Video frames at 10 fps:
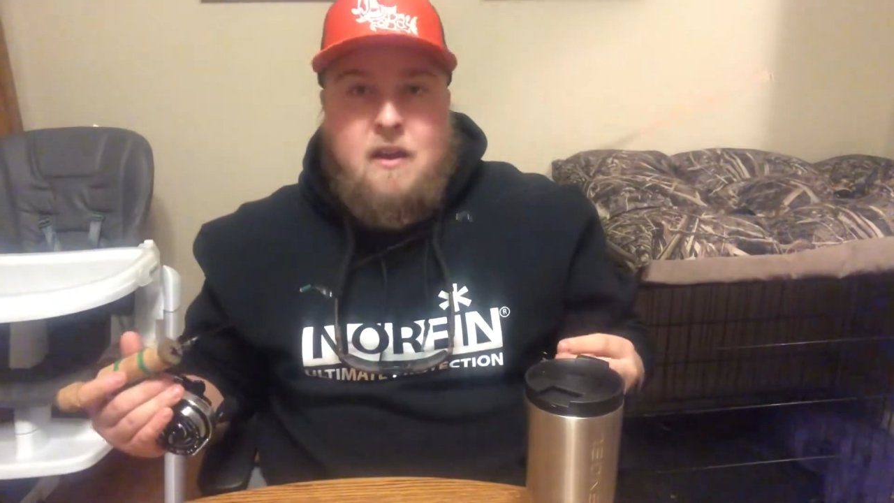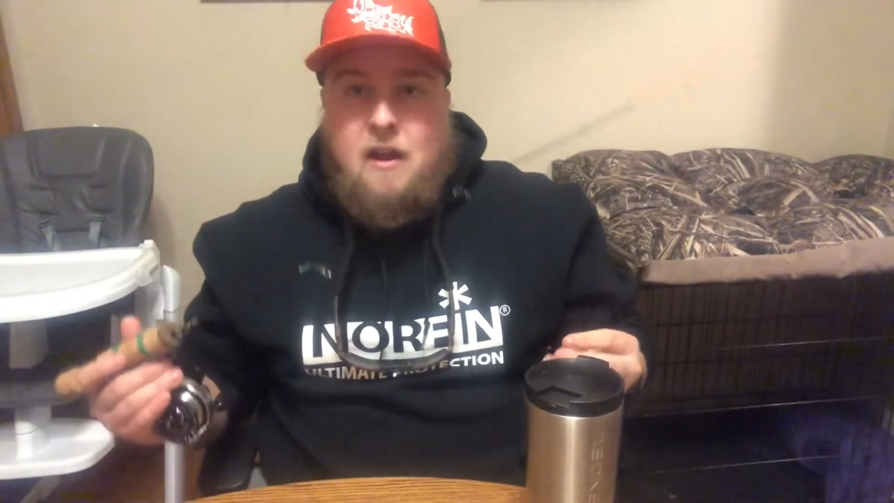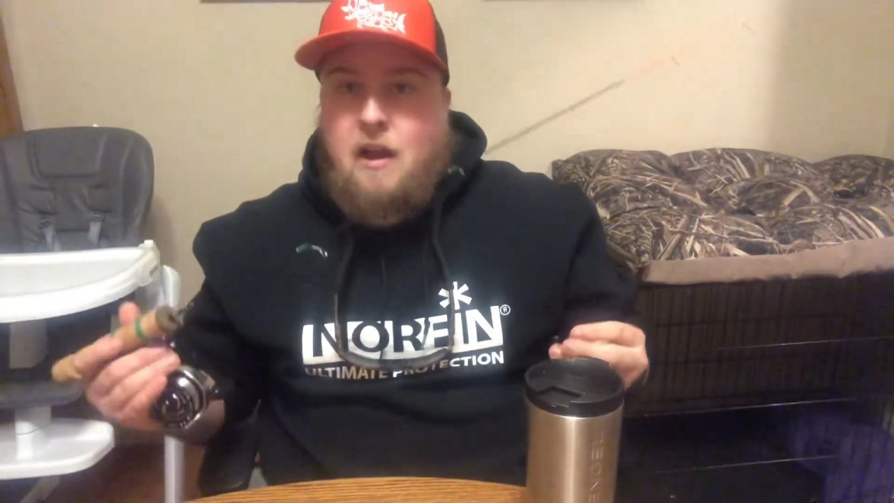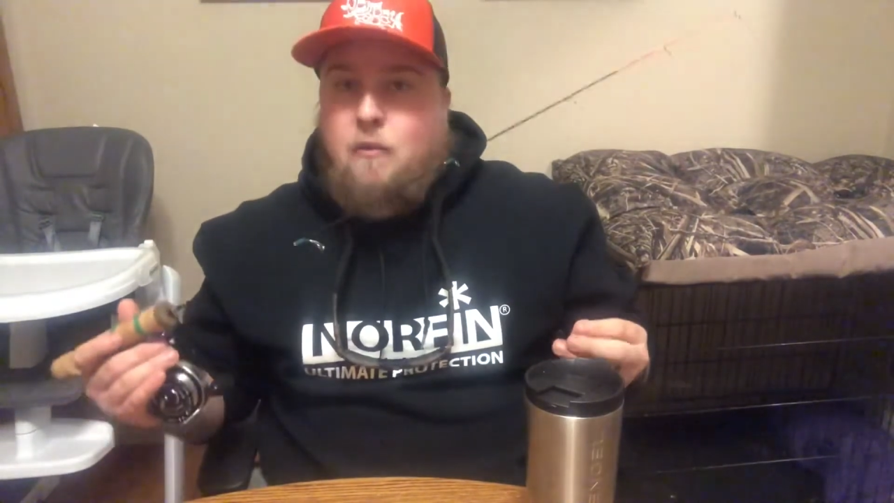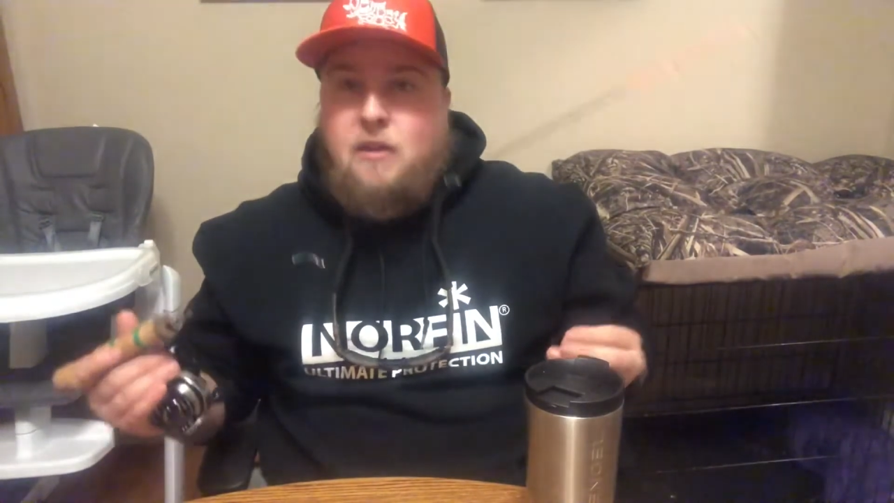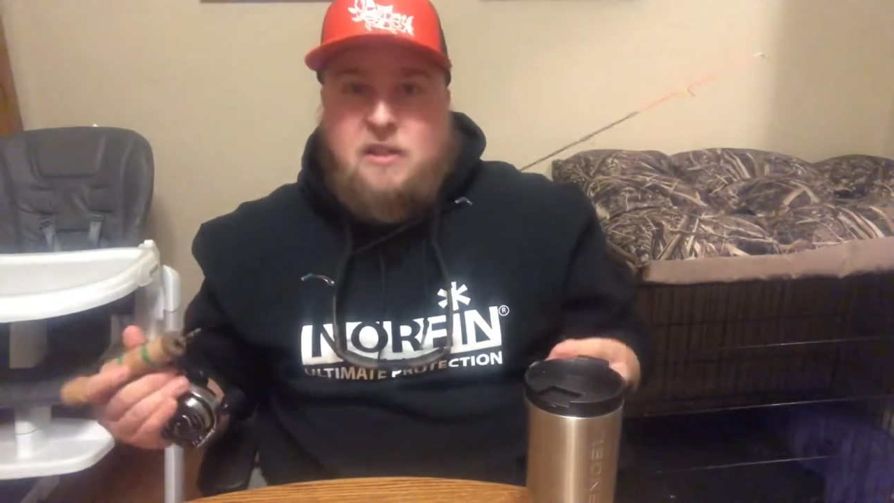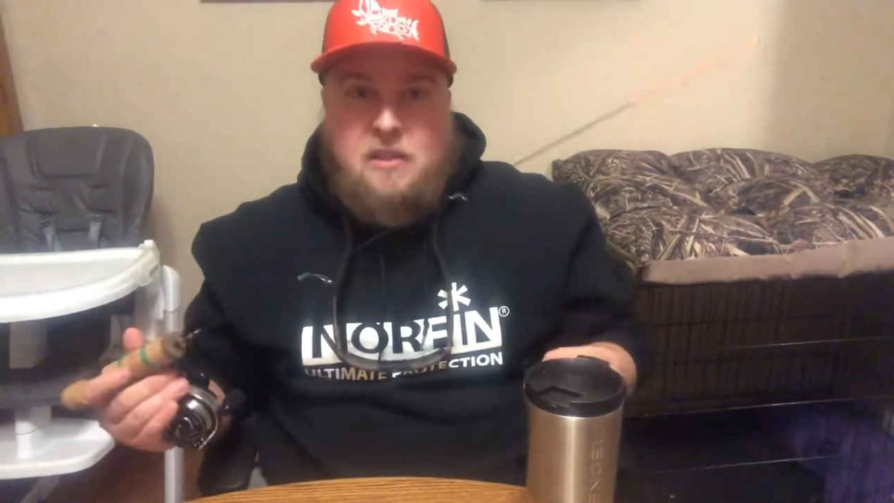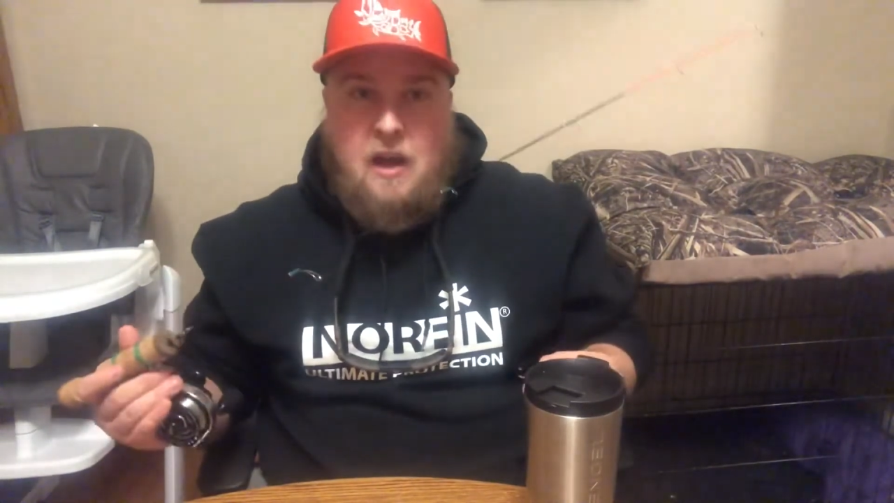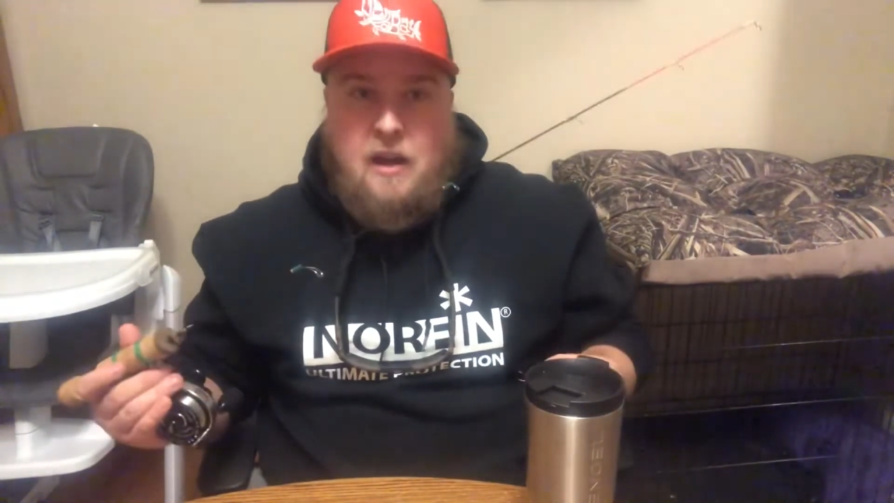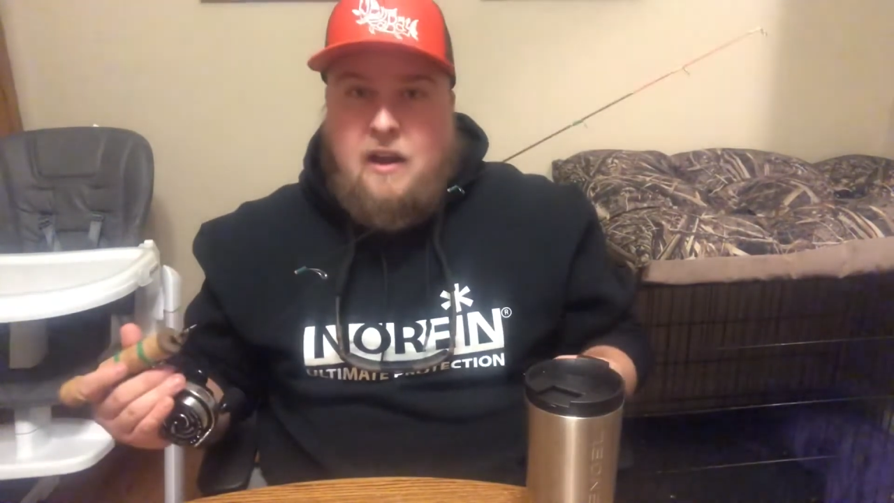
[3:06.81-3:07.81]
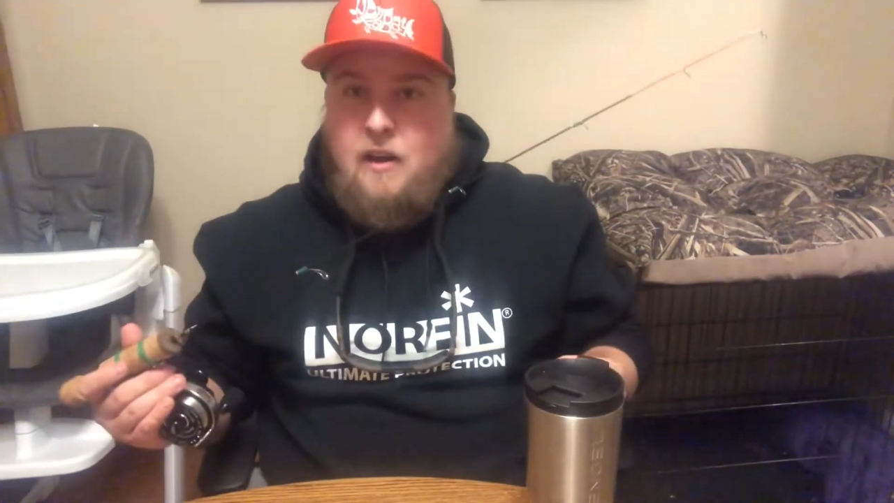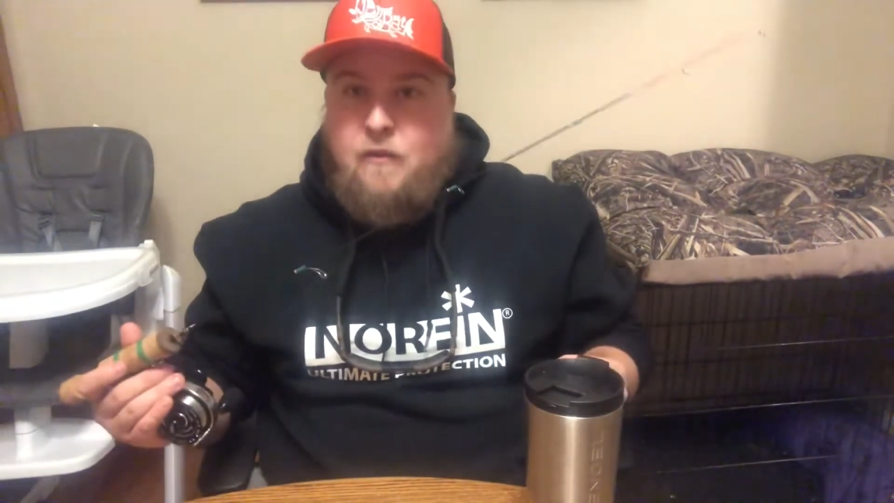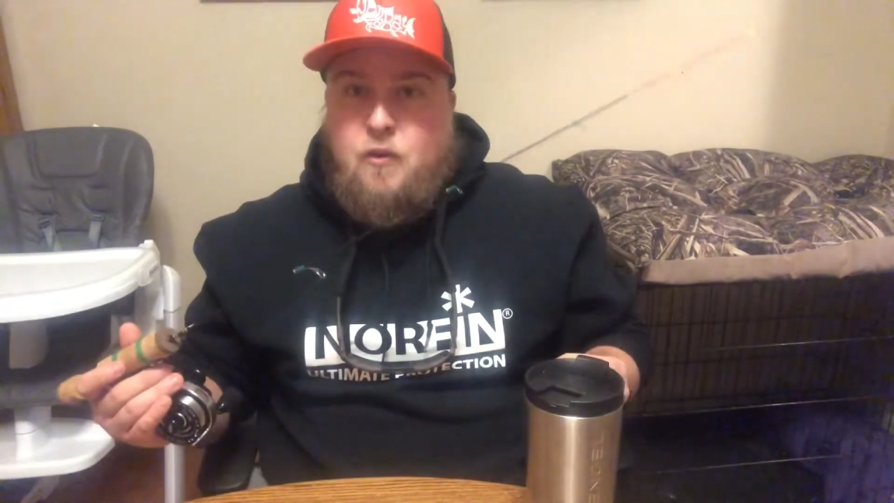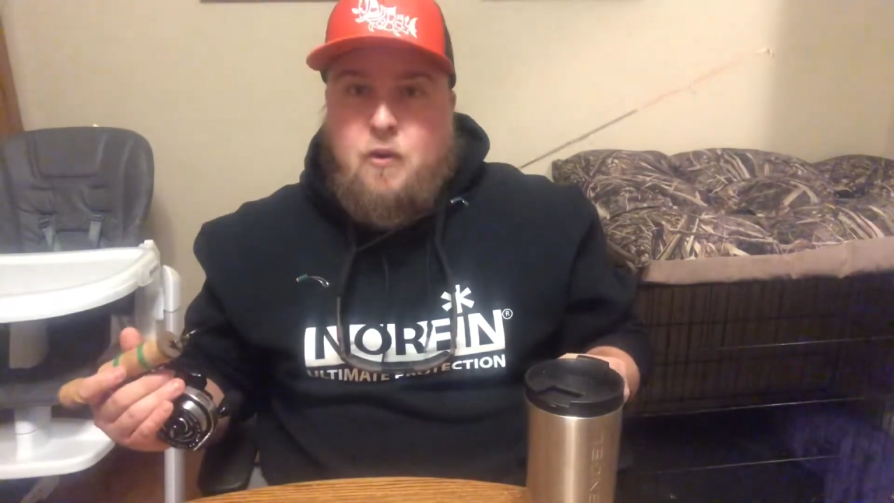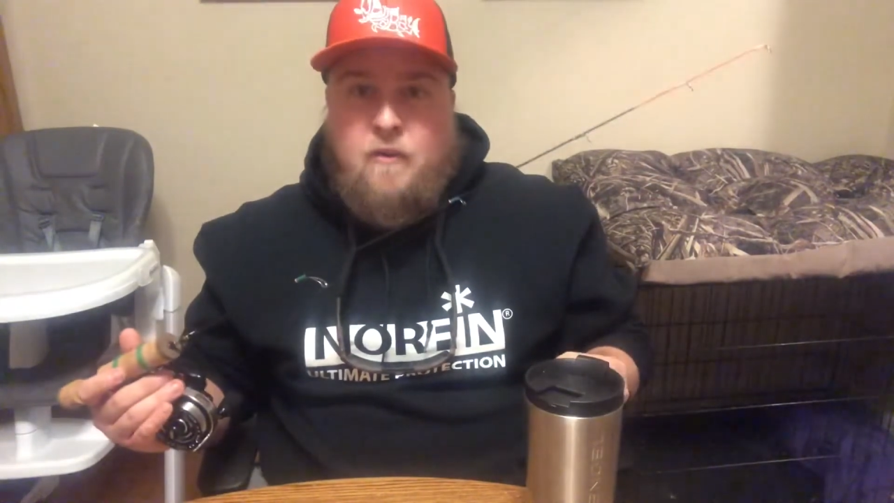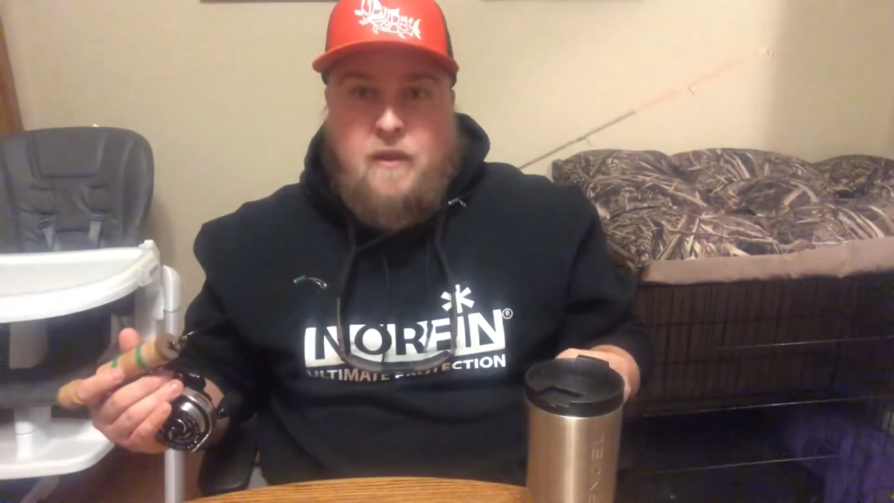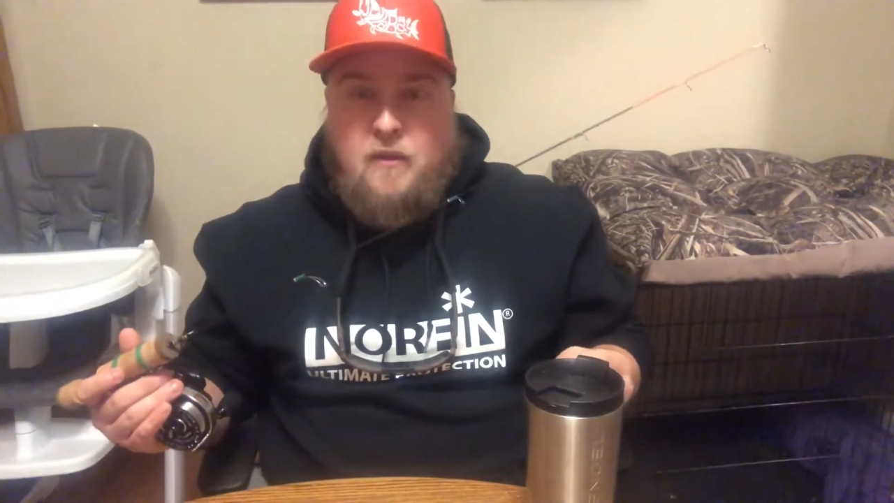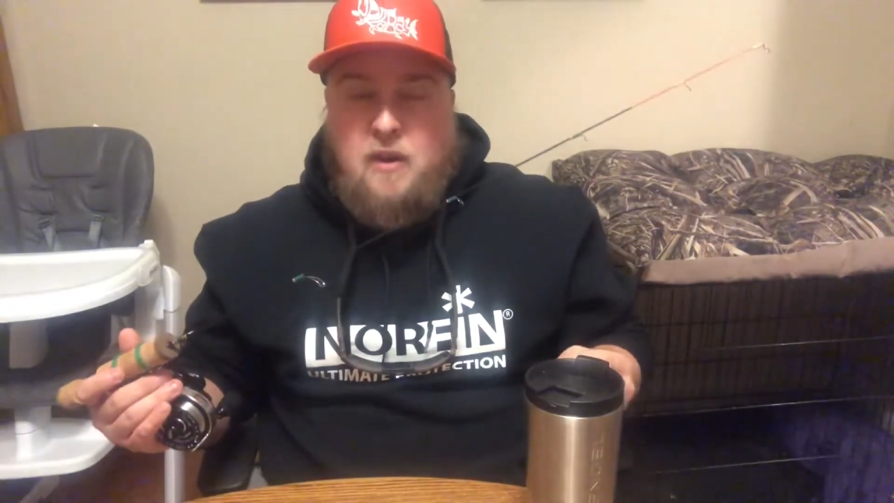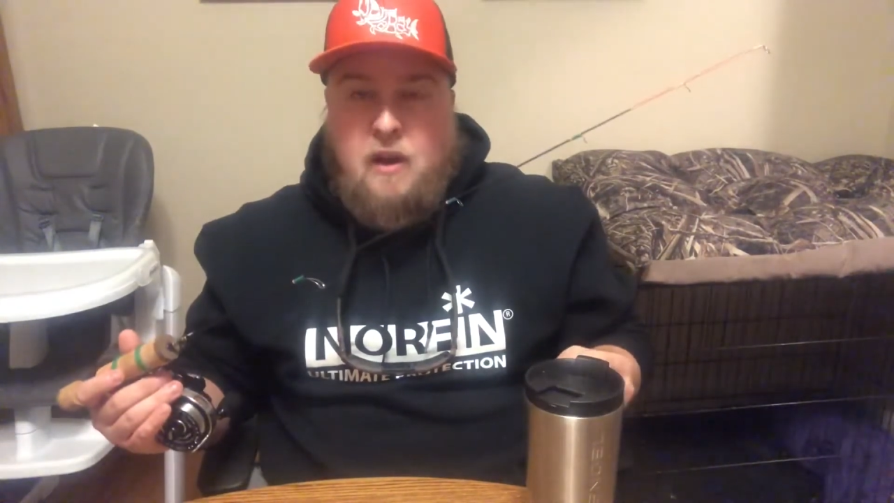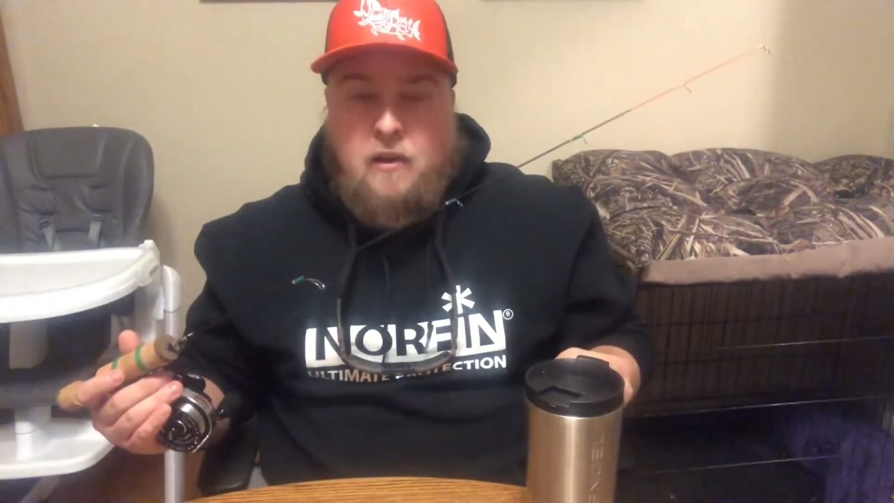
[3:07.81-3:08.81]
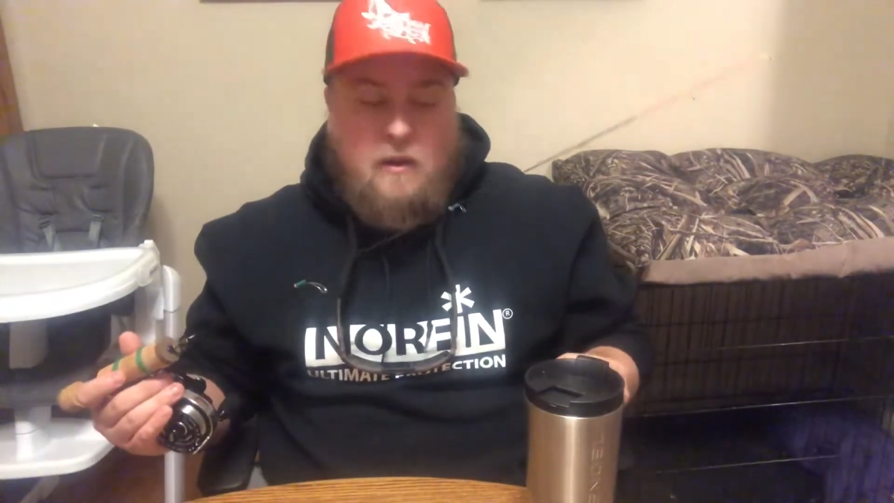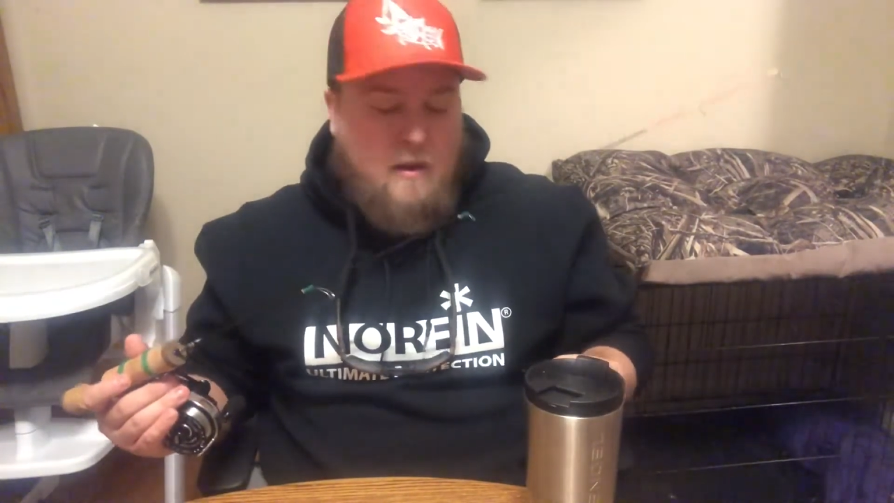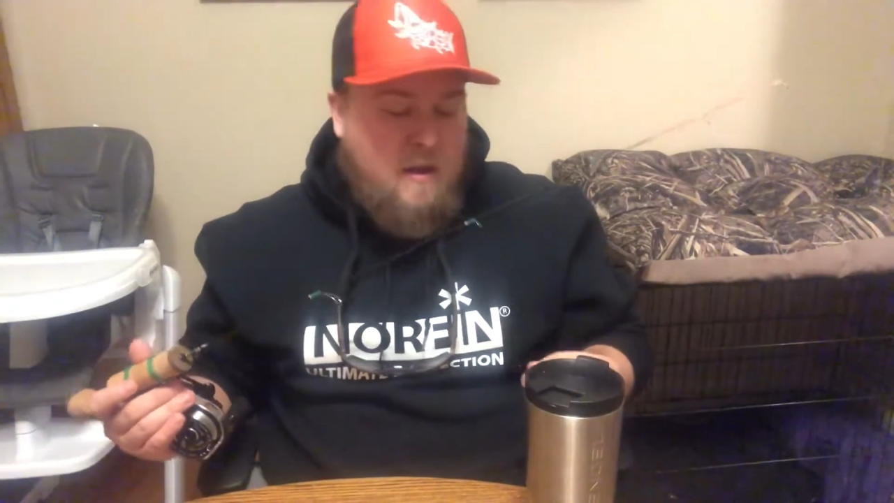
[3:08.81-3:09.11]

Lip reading: I restock on a few of every color.